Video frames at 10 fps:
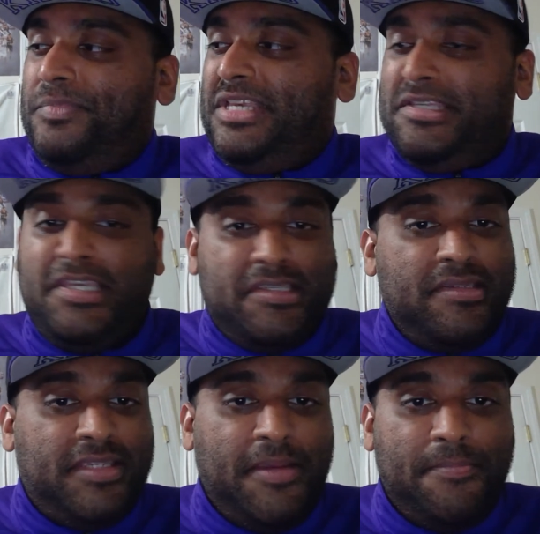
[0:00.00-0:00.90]

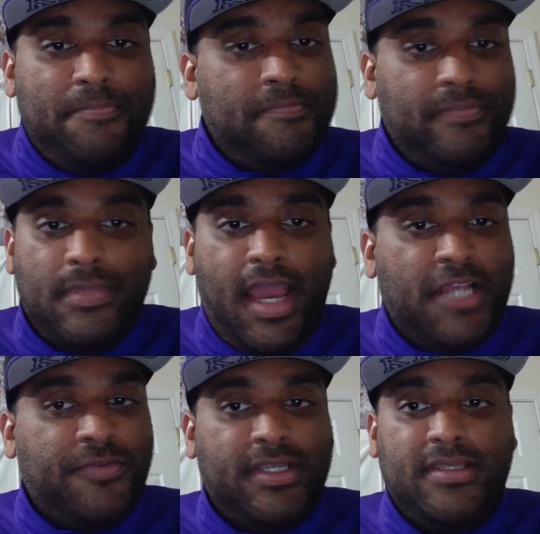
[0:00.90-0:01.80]
consistency. I
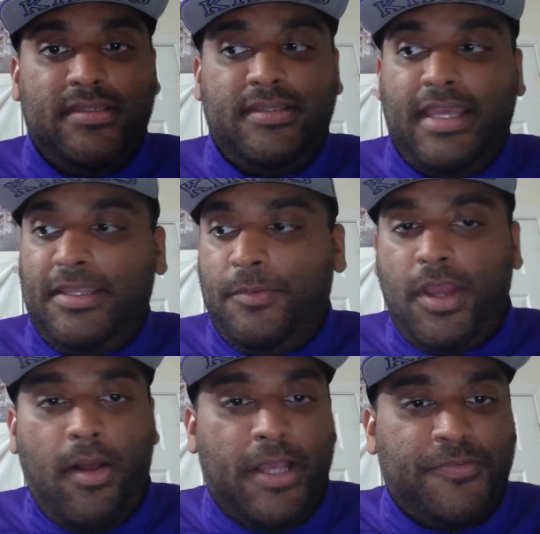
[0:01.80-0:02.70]
ask for consistency. I think we
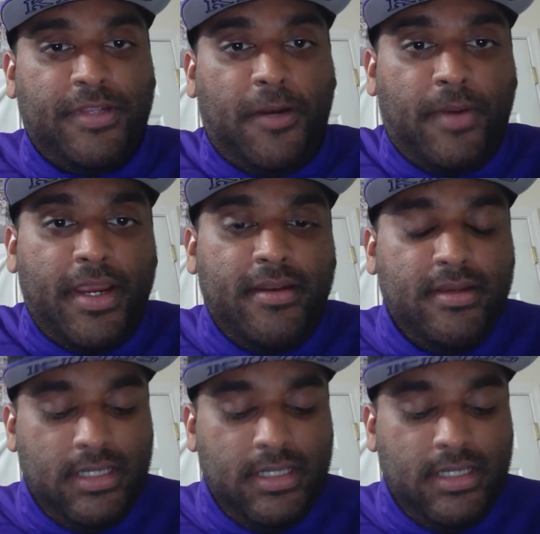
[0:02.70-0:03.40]
all ask for that, right?